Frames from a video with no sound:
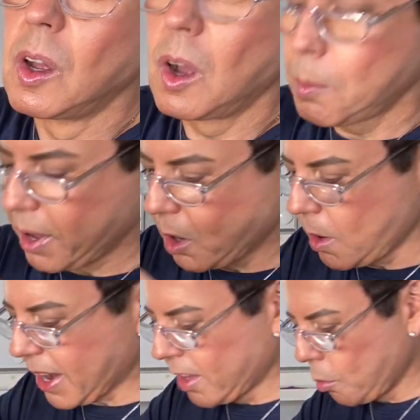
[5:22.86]
Oh my god,
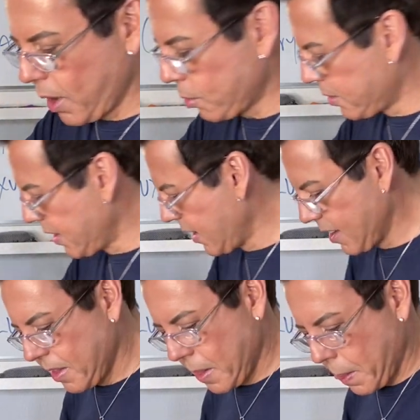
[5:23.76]
I cannot wait to see
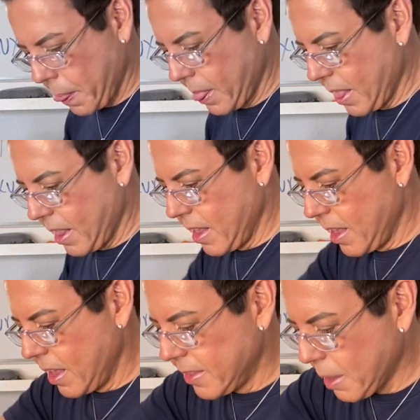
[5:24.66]

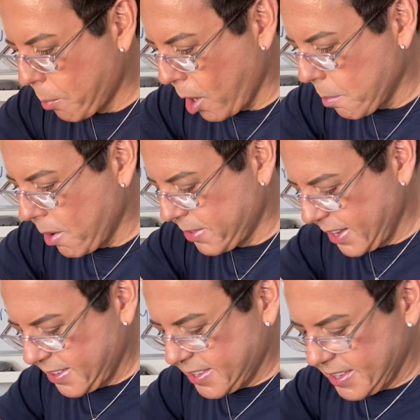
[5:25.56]
the, bottom of
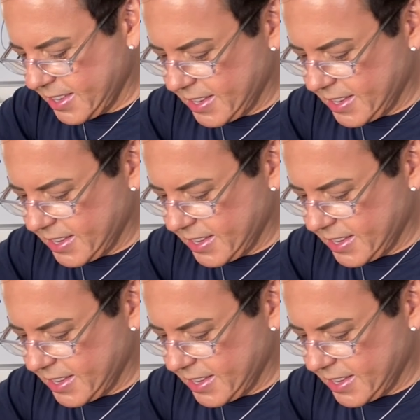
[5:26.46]
this.